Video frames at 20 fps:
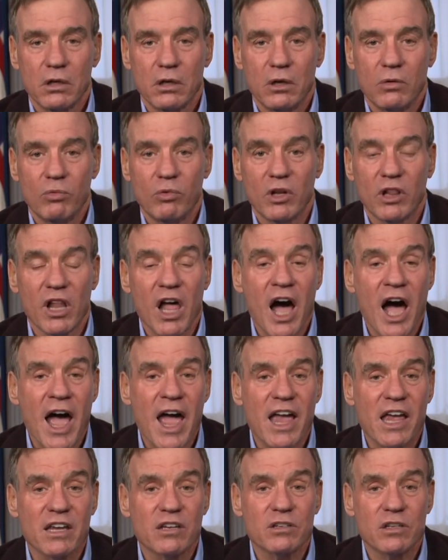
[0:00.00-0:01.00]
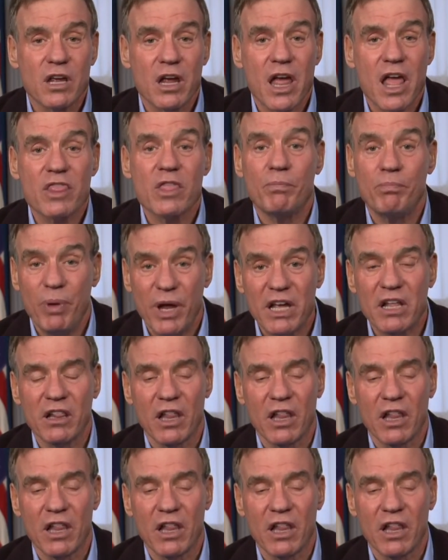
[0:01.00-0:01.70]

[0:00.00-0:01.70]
when lies and the big